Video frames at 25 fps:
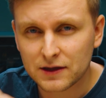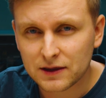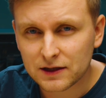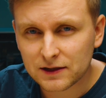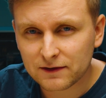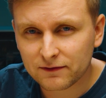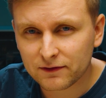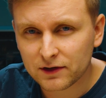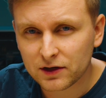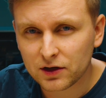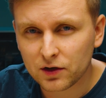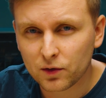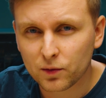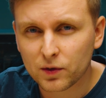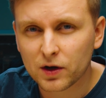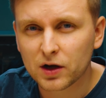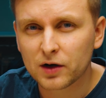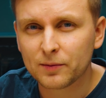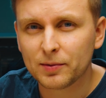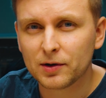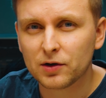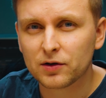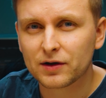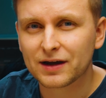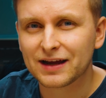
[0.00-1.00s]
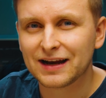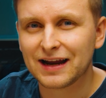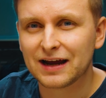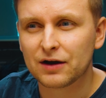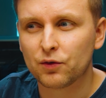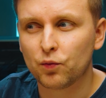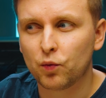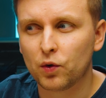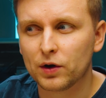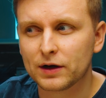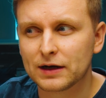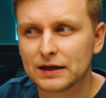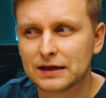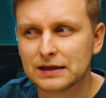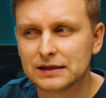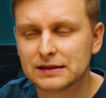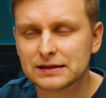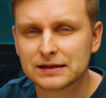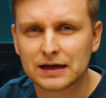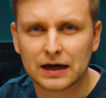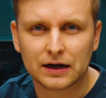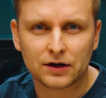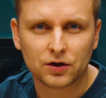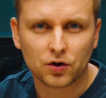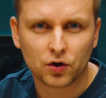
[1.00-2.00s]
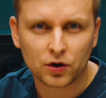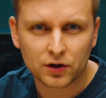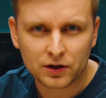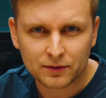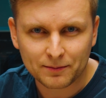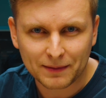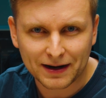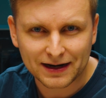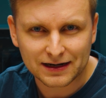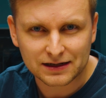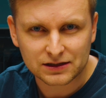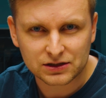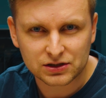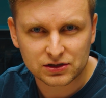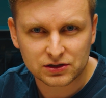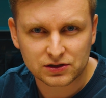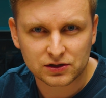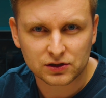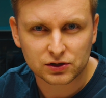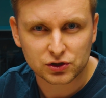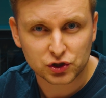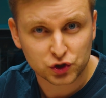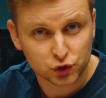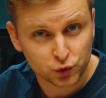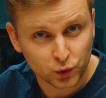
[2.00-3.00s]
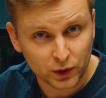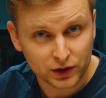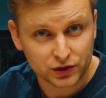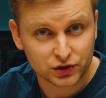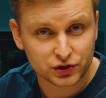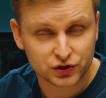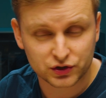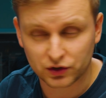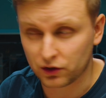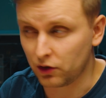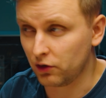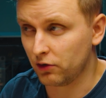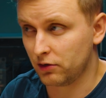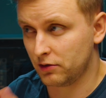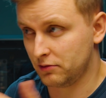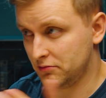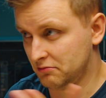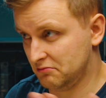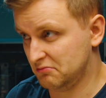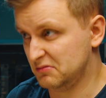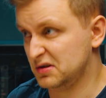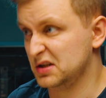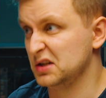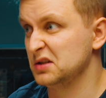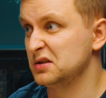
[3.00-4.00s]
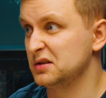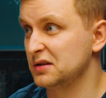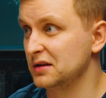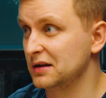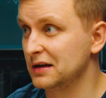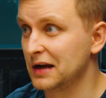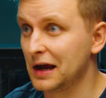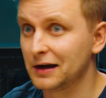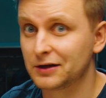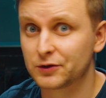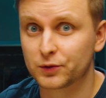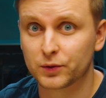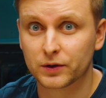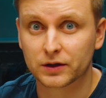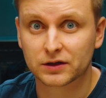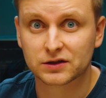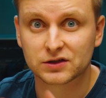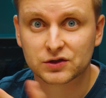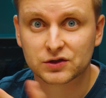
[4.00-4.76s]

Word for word: in this video, we're going to be looking at what is an unmanaged switch or just a network